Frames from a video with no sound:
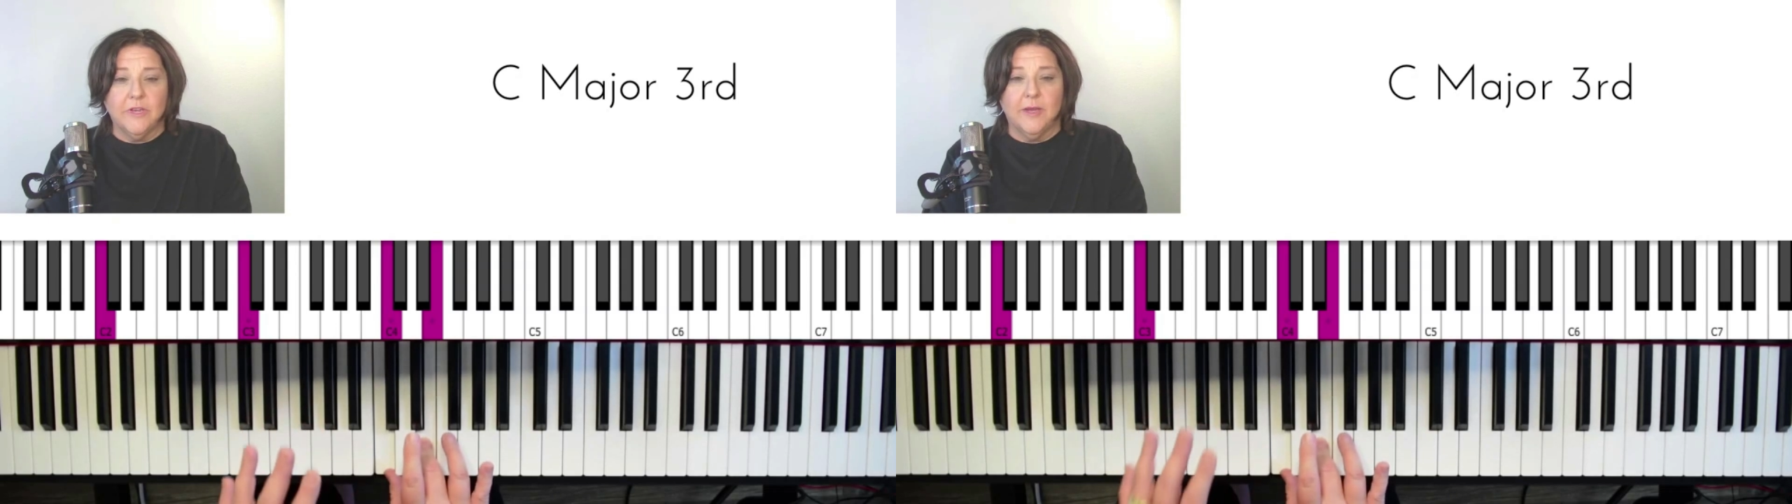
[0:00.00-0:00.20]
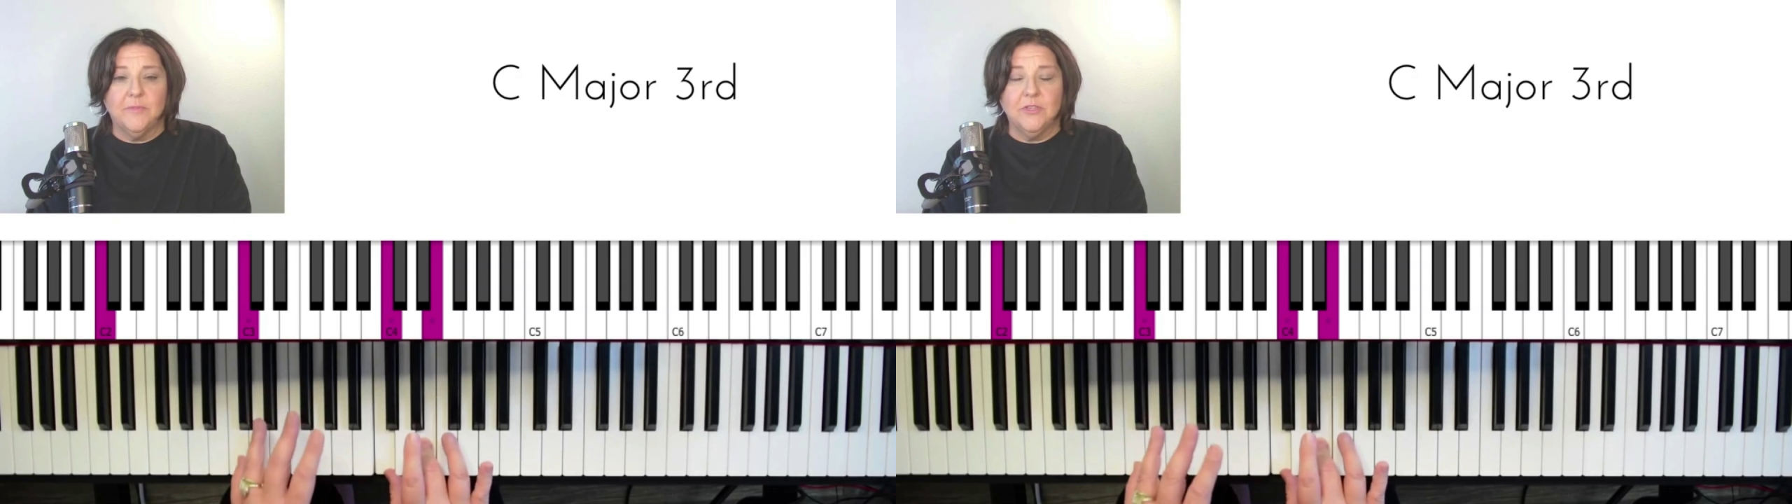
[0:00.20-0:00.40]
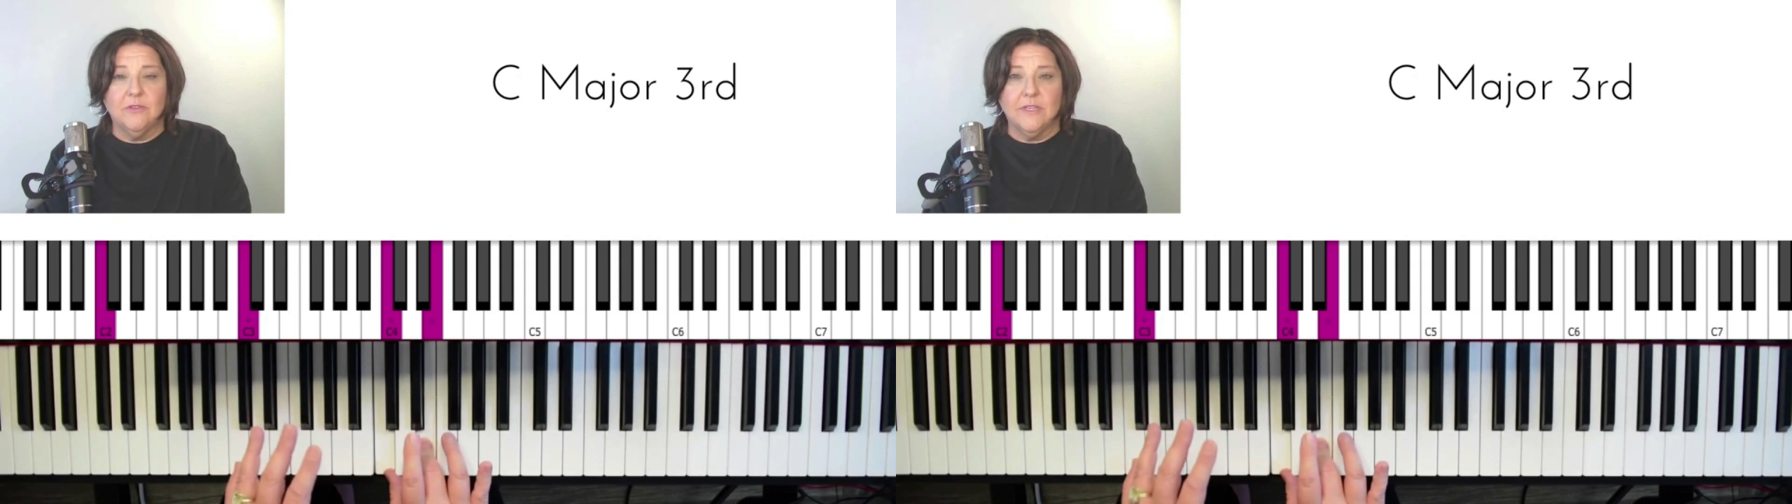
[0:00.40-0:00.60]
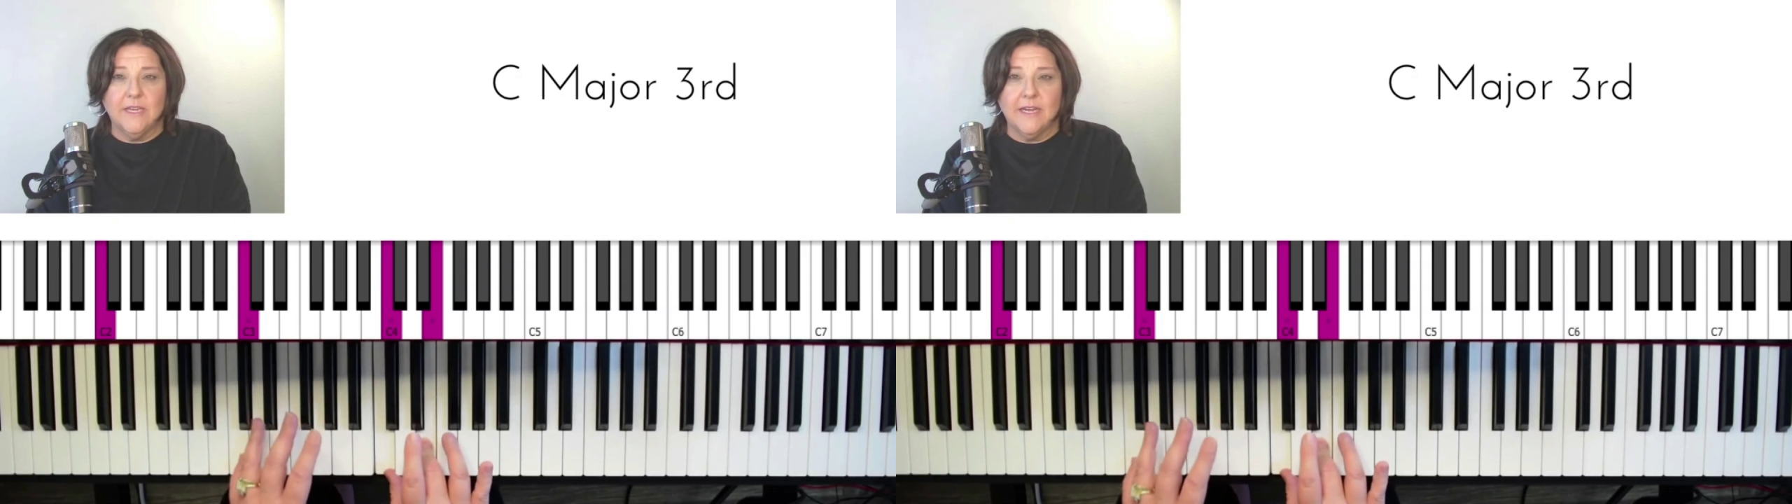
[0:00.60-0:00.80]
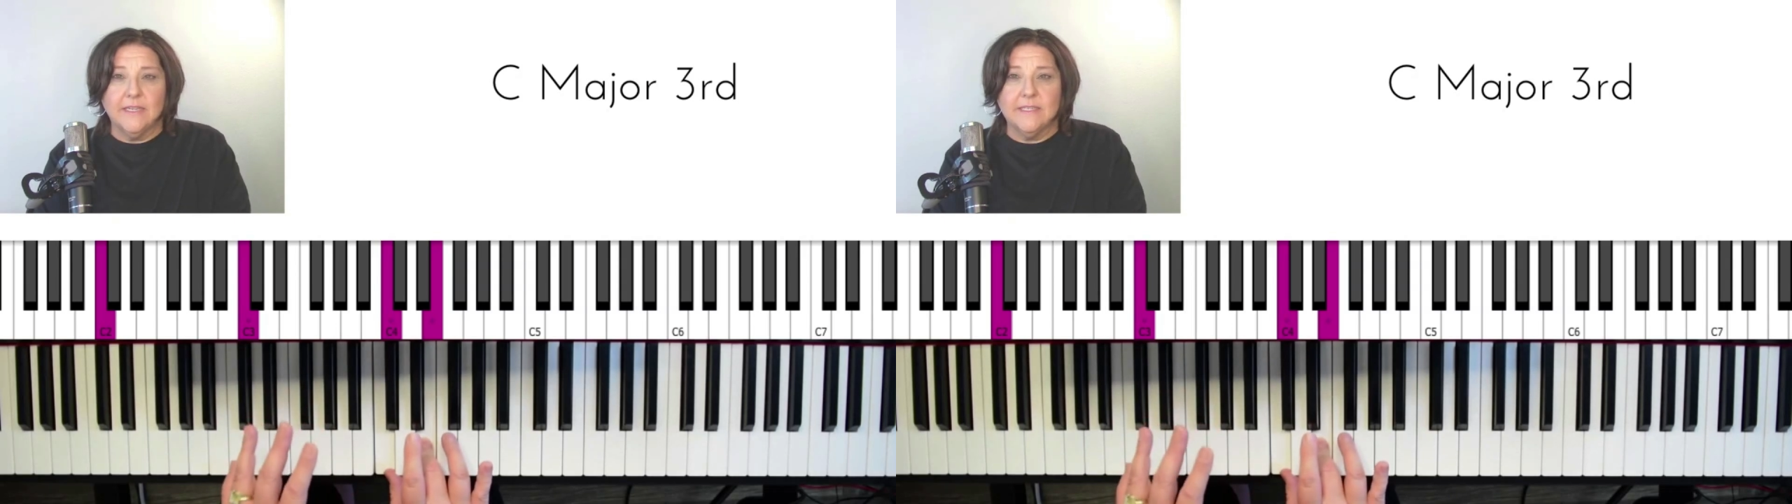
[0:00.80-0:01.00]
up to the
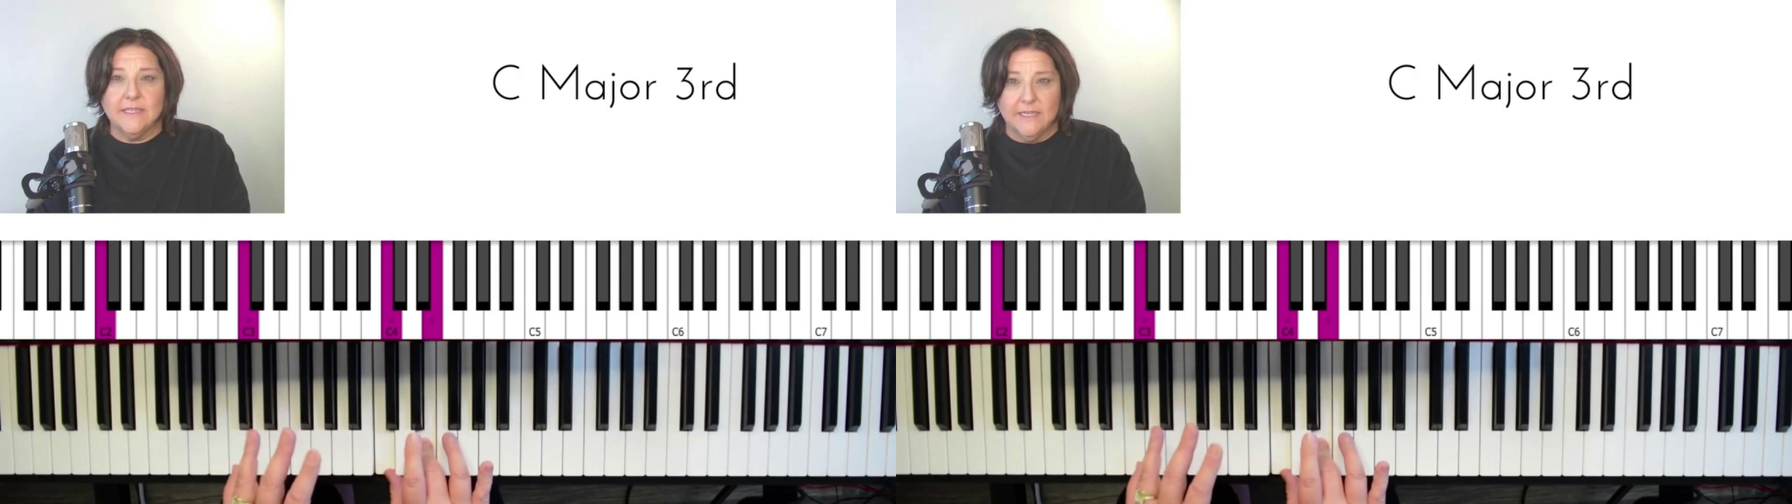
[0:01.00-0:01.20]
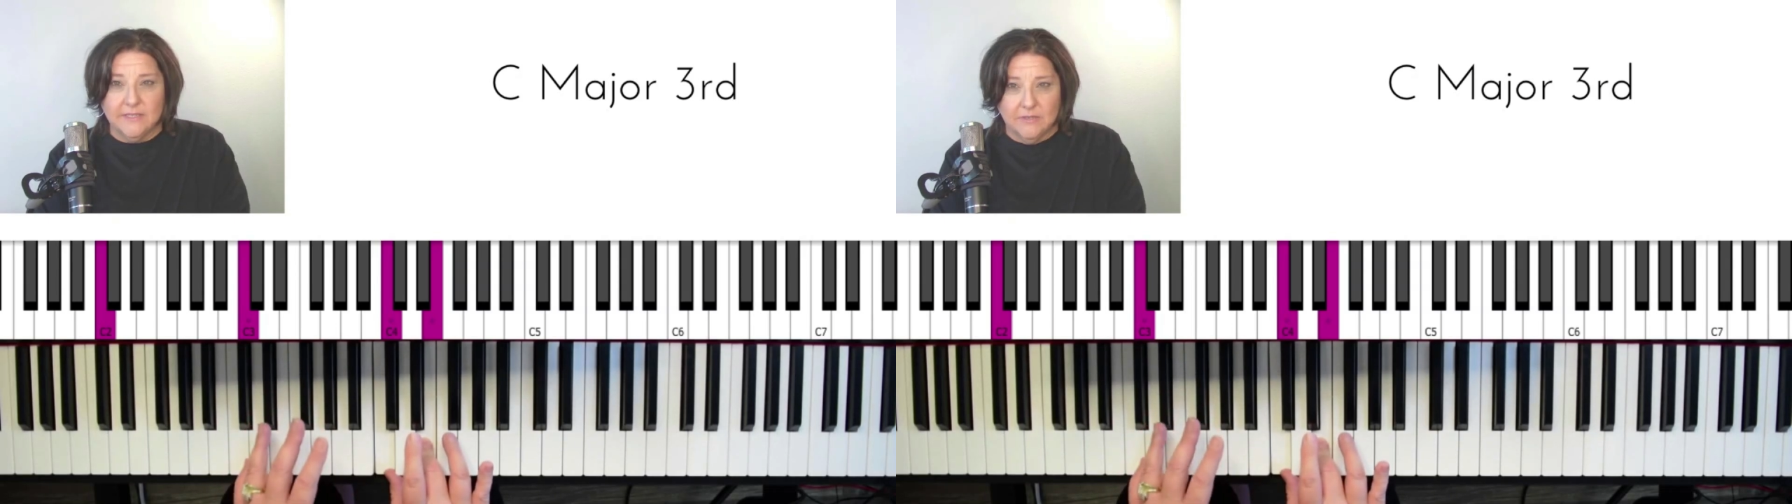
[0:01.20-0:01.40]
next